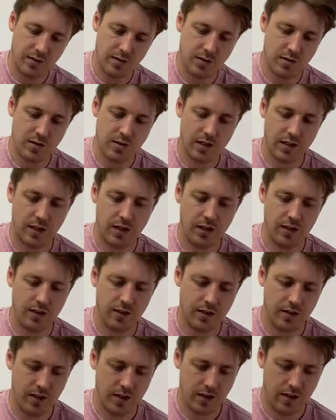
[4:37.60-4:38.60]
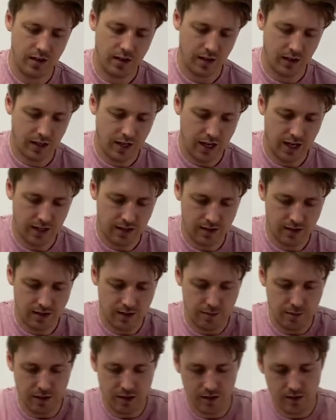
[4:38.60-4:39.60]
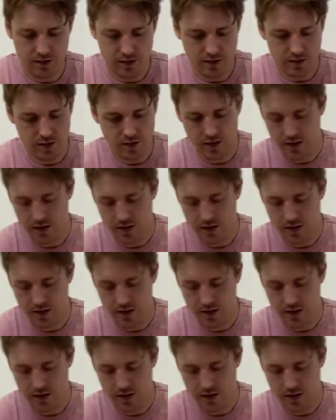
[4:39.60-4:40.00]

succulent and cacti mix.